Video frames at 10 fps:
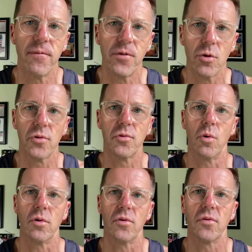fuel
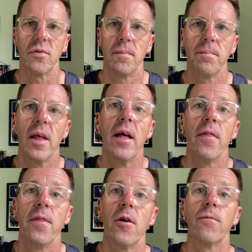source.
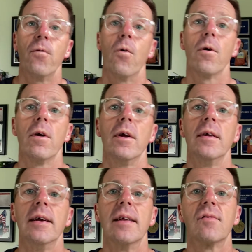Therefore,
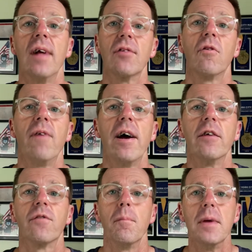it's not so vital
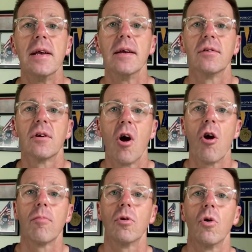for me to
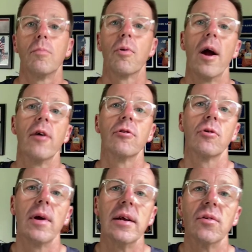carb load prior to a
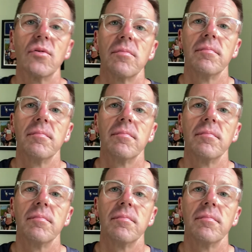race.